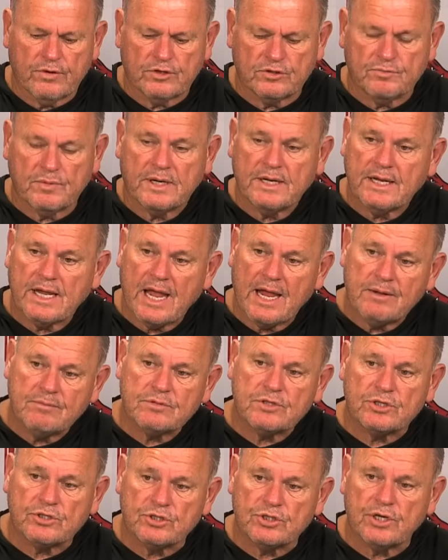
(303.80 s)
there's been
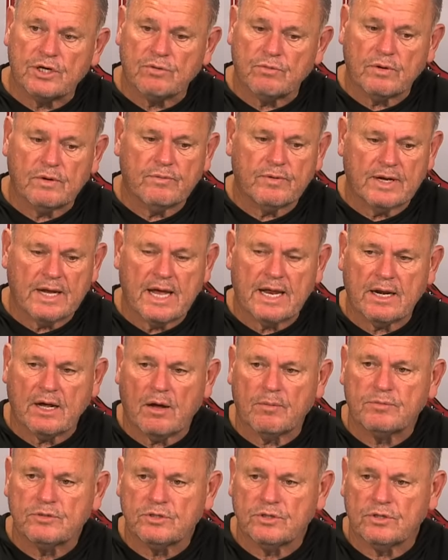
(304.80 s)
games this year where we had
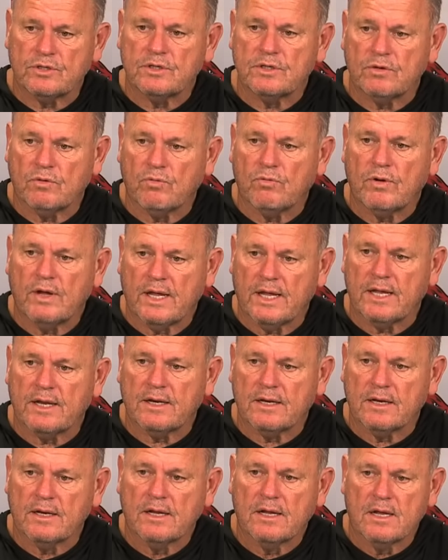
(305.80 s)
opportunity to
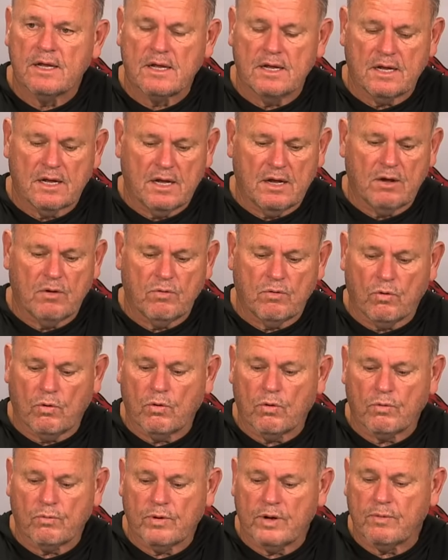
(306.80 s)
win, uh,
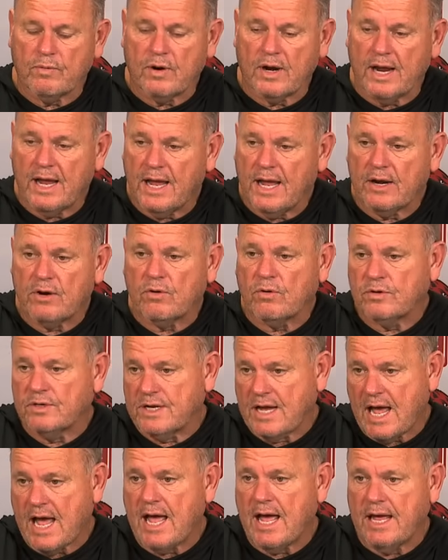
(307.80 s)
or we were ahead or
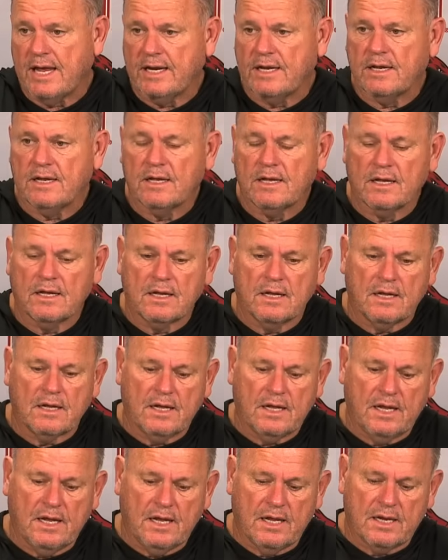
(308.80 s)
tied,
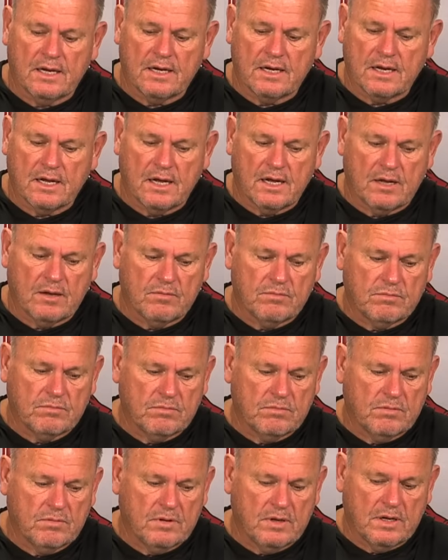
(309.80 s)
and
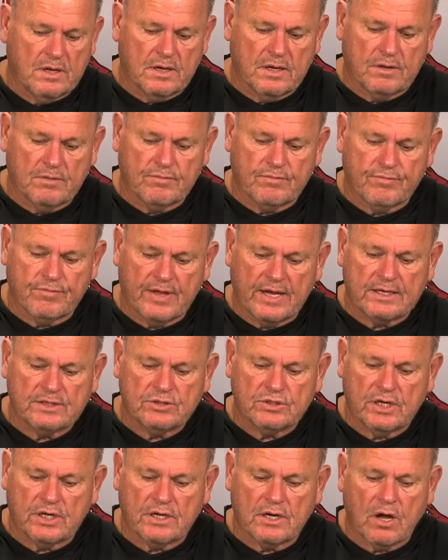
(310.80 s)
uh, uh,
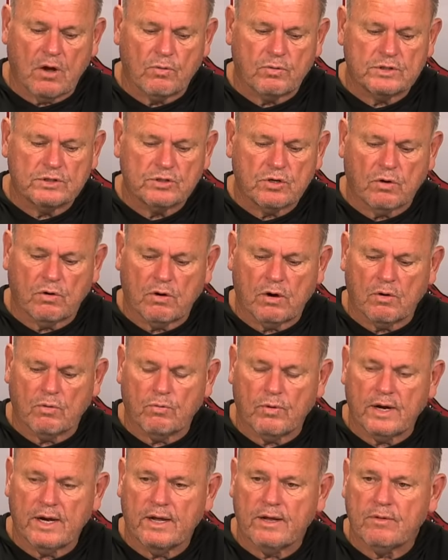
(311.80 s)
things didn't always go our
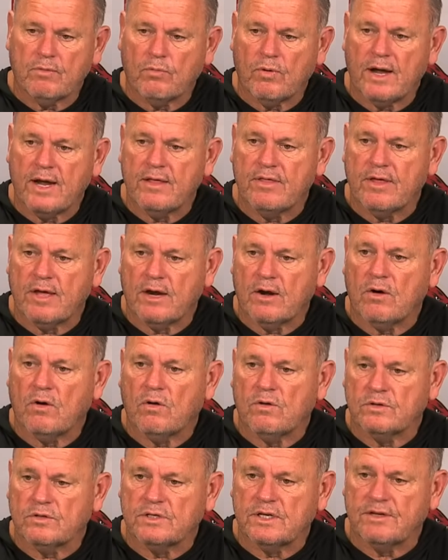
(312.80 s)
way, way there
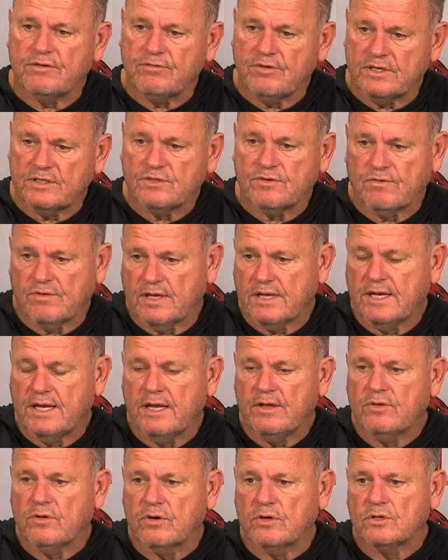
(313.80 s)
on defensively
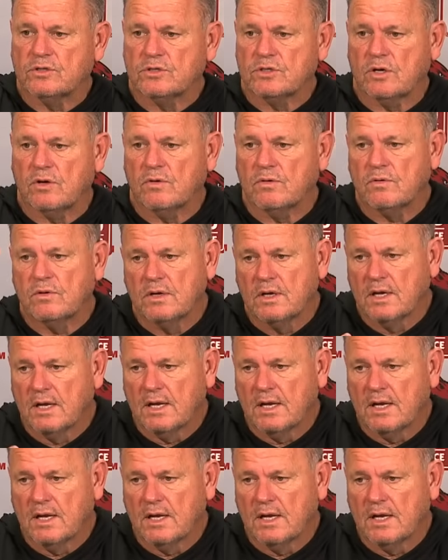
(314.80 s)
either. So